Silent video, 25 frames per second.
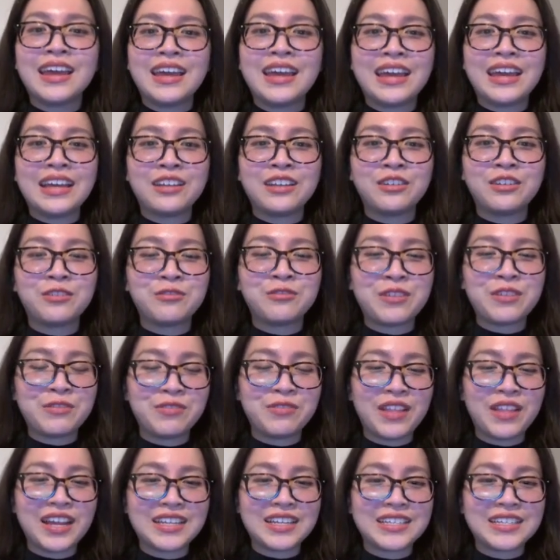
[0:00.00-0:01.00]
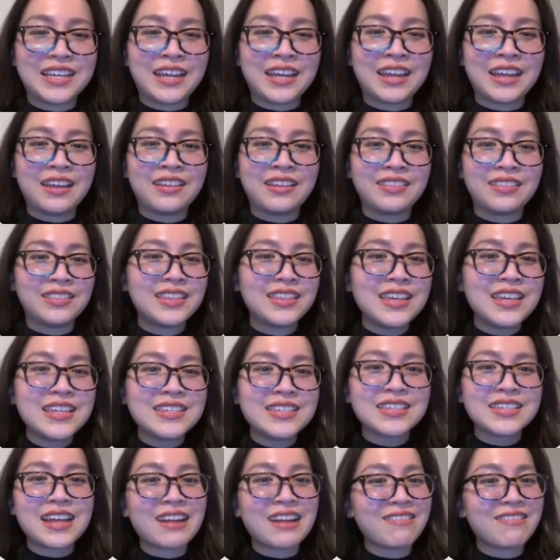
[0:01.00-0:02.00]
in reflecting these
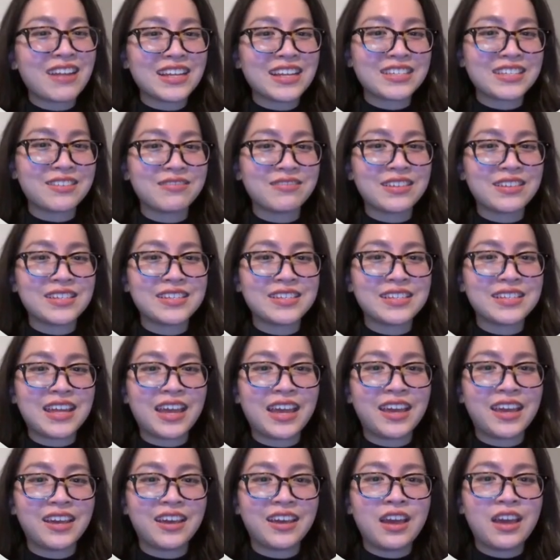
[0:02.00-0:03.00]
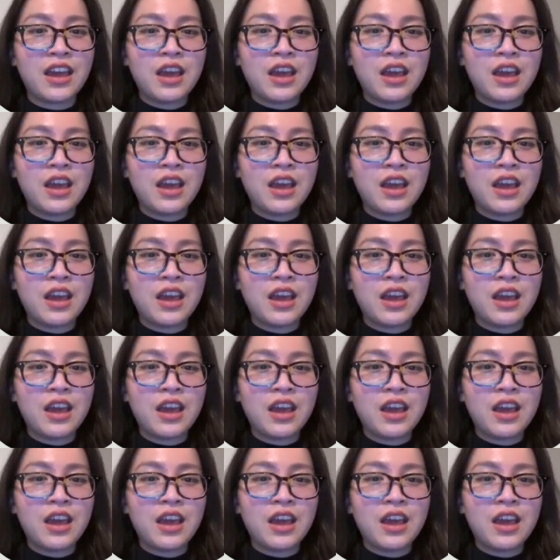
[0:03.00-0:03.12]
characteristics.